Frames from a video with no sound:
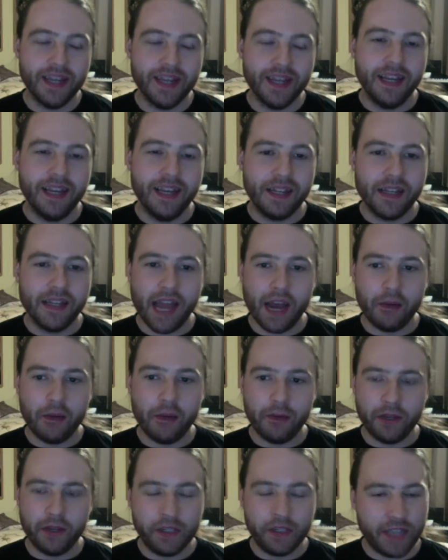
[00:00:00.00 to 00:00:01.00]
Now,
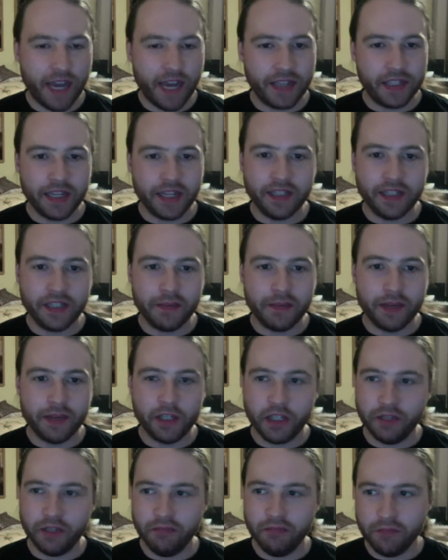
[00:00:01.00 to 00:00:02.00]
because it has an
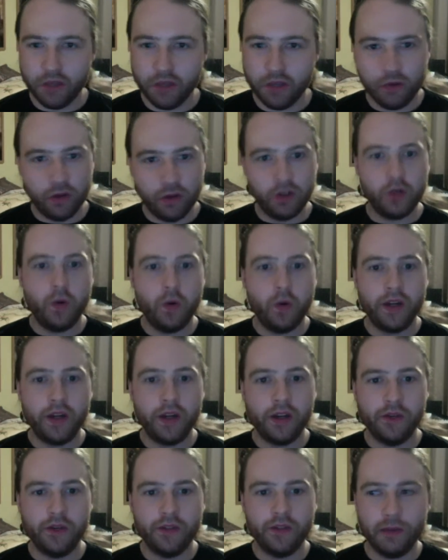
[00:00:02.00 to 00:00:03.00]
intermission, you could quite
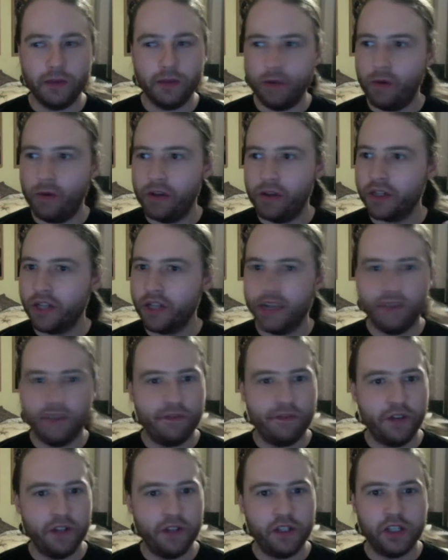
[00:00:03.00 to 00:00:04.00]
comfortably watch like the
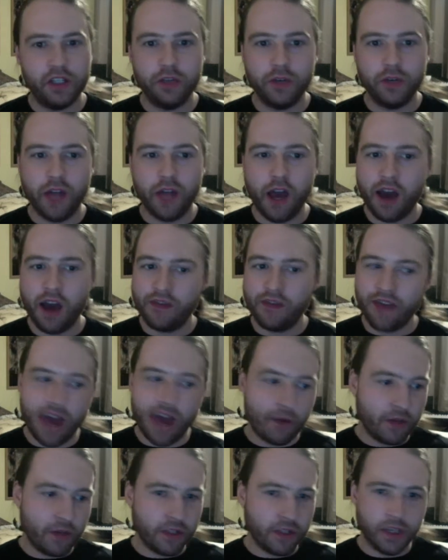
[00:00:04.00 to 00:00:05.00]
first 2.5
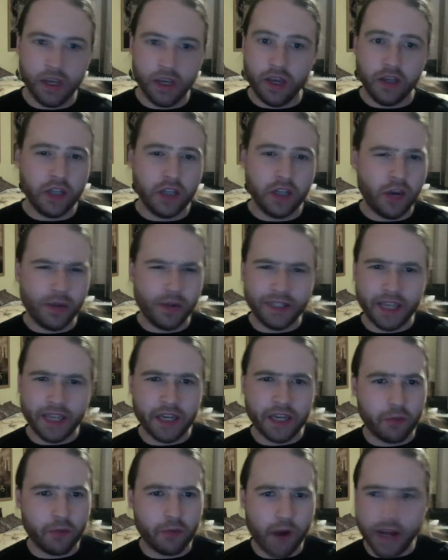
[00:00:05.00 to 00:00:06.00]
hours, go and
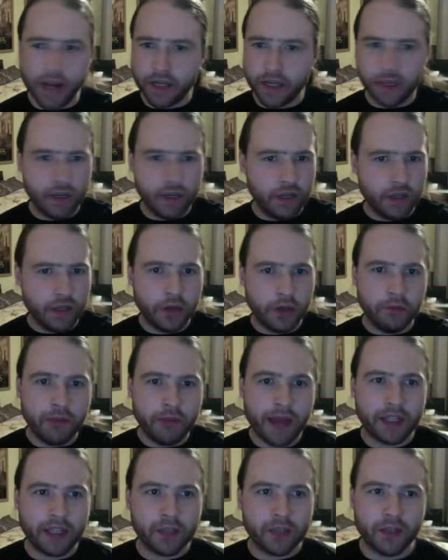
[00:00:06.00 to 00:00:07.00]
take a break, come
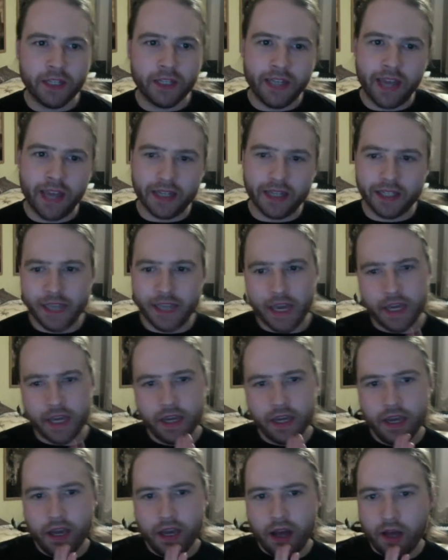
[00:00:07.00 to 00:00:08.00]
back to it the next day,
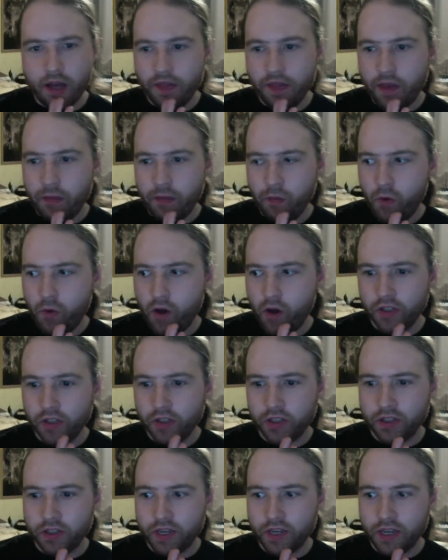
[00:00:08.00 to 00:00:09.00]
and then
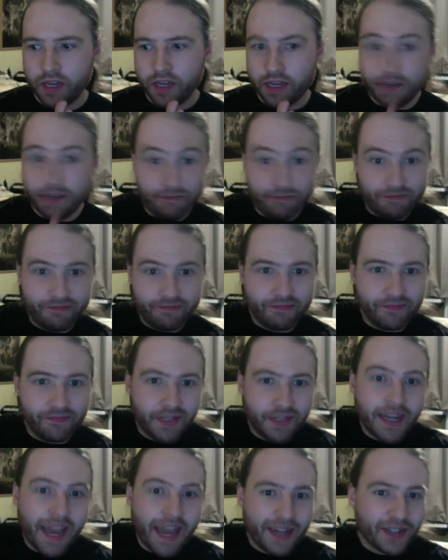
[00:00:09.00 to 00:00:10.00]
watch the
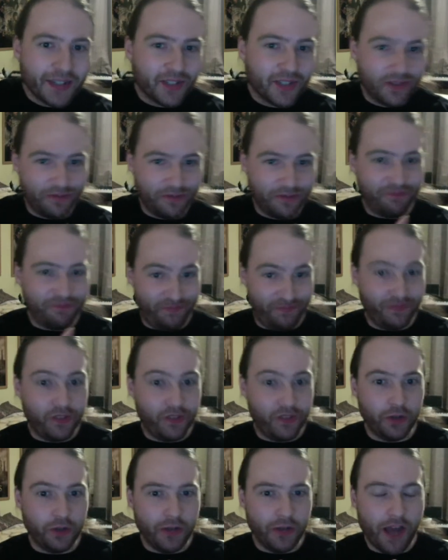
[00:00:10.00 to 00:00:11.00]
next
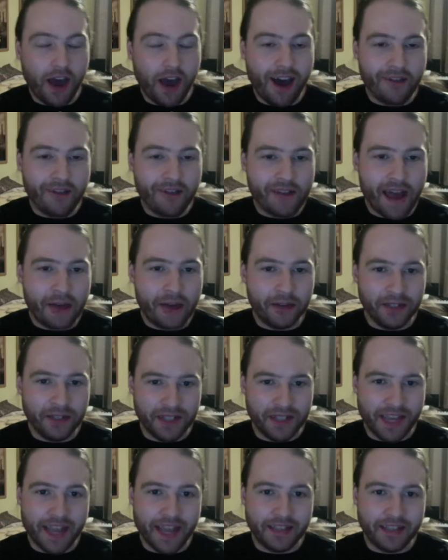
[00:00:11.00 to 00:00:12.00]
2.5 hours,
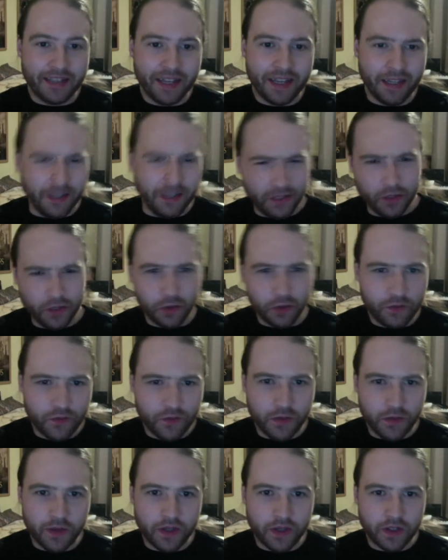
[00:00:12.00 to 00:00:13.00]
the ending, and sort of
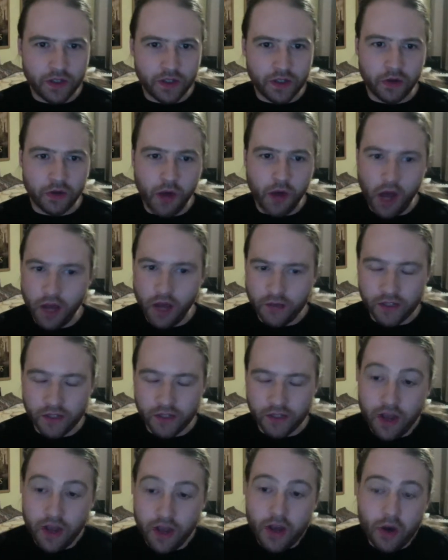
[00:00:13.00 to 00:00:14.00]
view it as two halves.
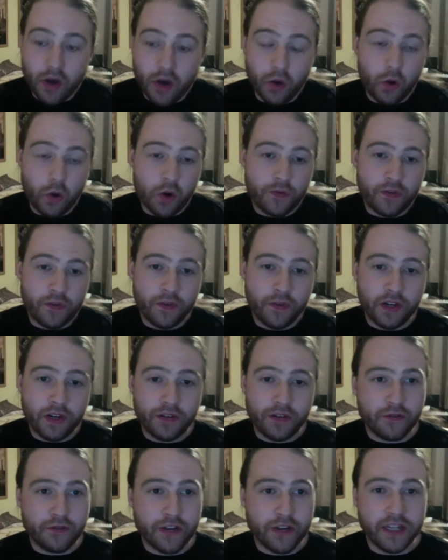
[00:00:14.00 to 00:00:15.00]
Or if you've got a
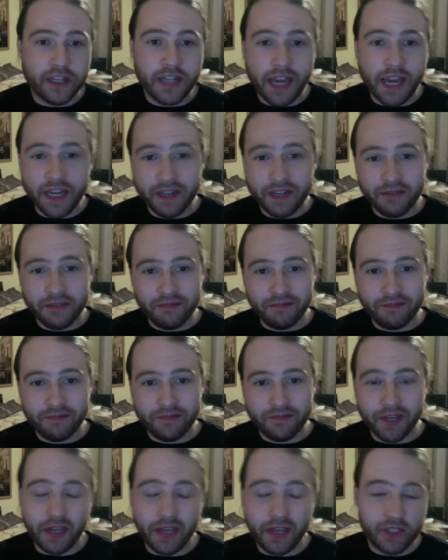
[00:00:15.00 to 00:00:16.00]
free day,
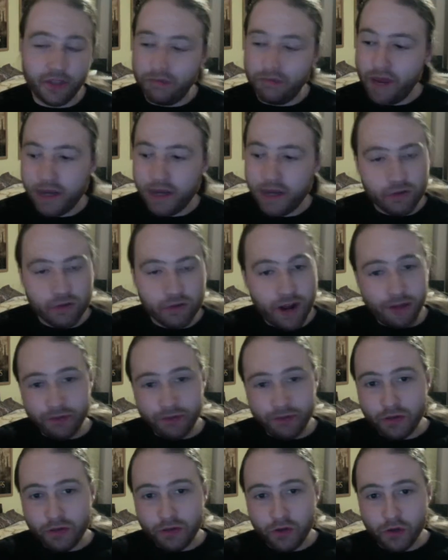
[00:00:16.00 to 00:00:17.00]
you get some mates around,
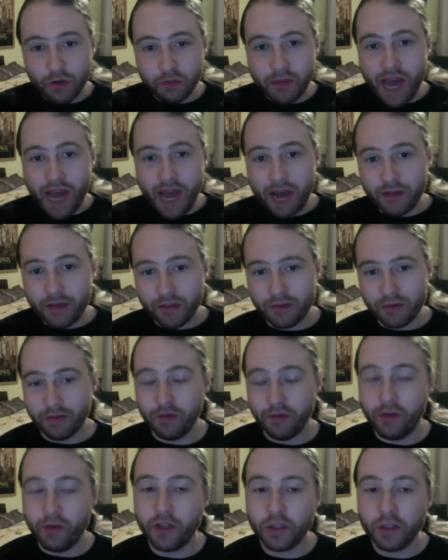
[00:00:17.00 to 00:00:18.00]
you could power through
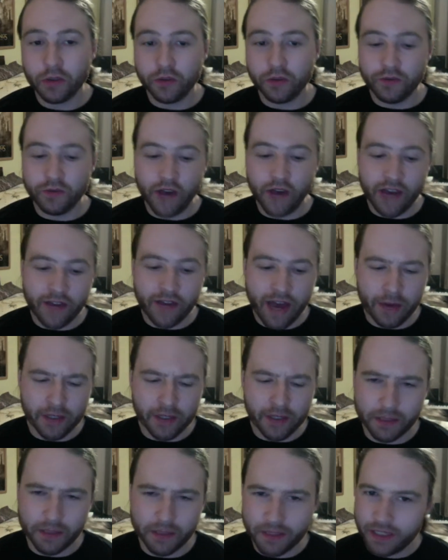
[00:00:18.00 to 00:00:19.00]
and watch all 5 hours.
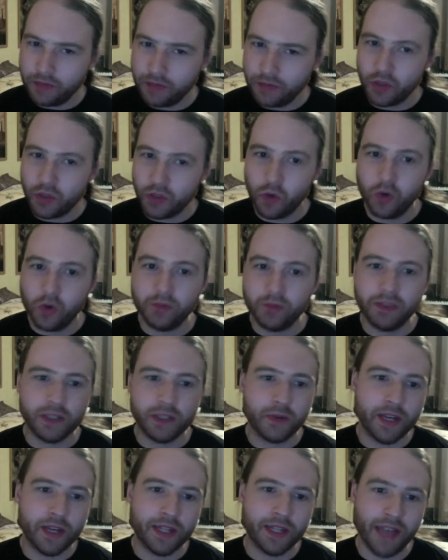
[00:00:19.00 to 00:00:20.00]
And I'm still torn
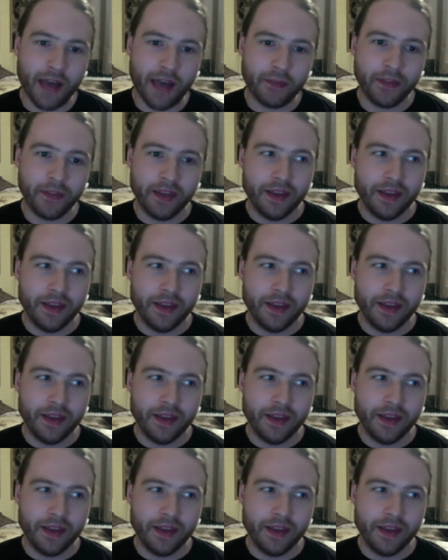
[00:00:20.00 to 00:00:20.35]
between that.